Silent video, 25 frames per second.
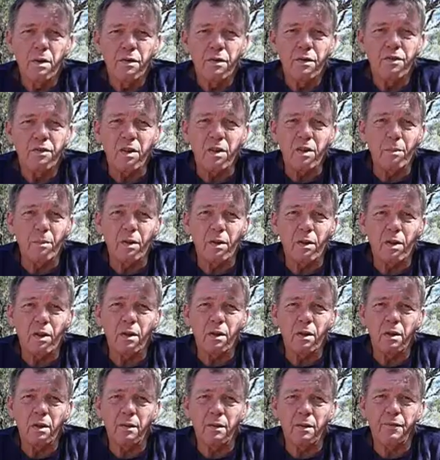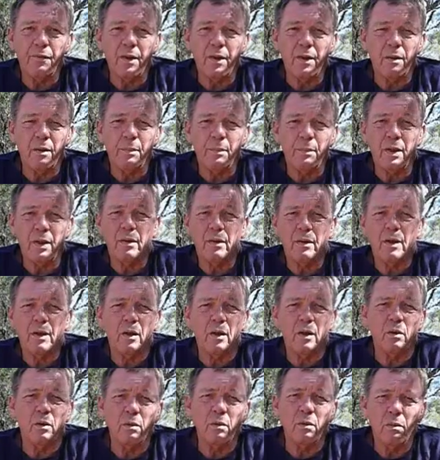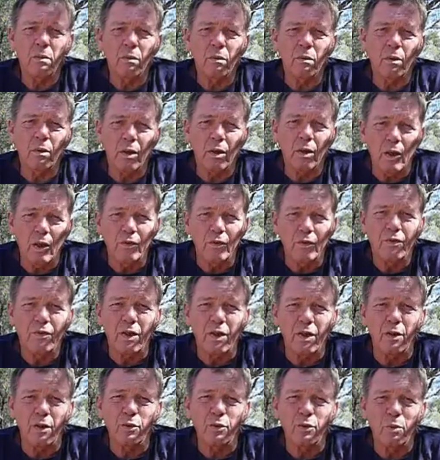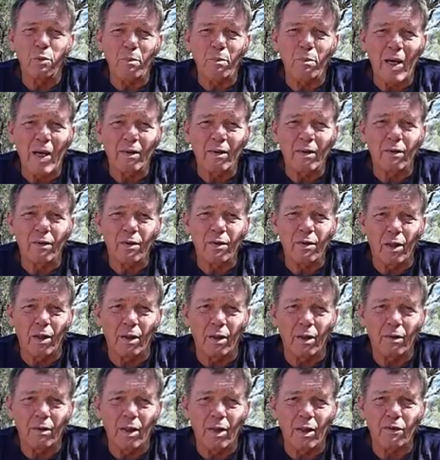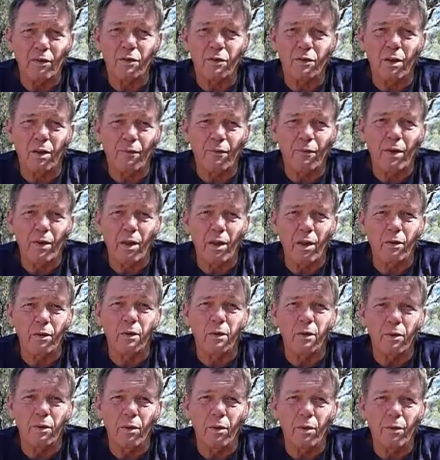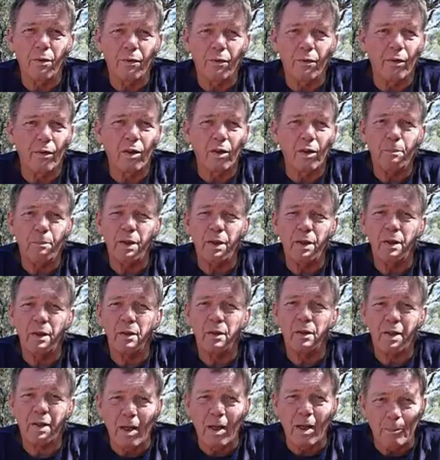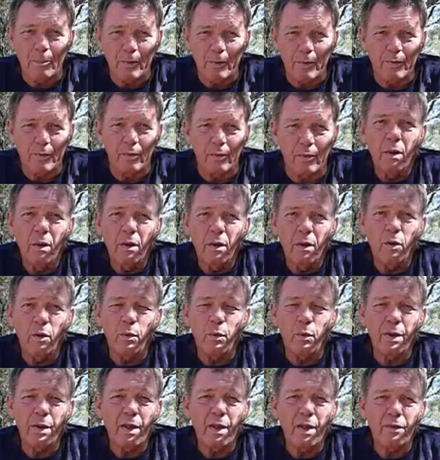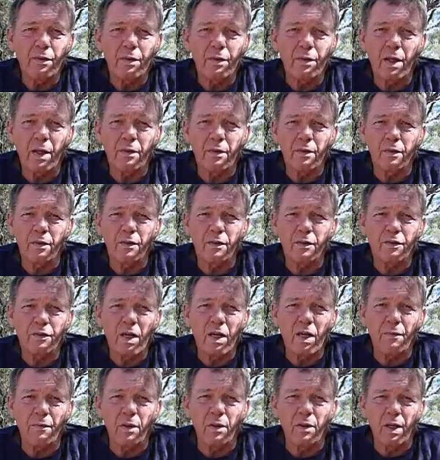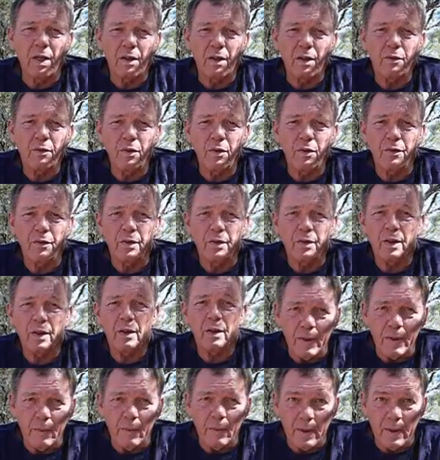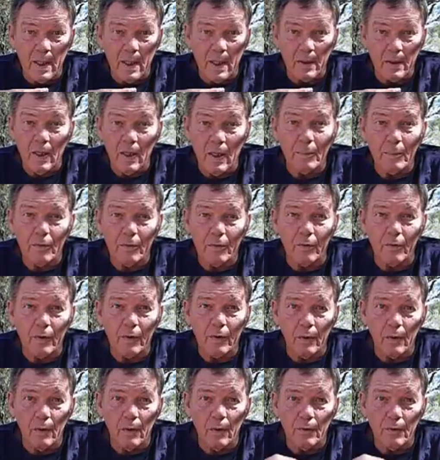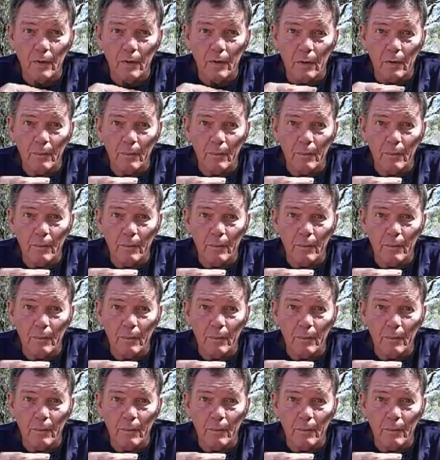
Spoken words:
Similarly, if there had been no lodestone or magnetite naturally found on Earth, then there'd be no compasses. And when they started to discover electricity, without compasses, the illusion that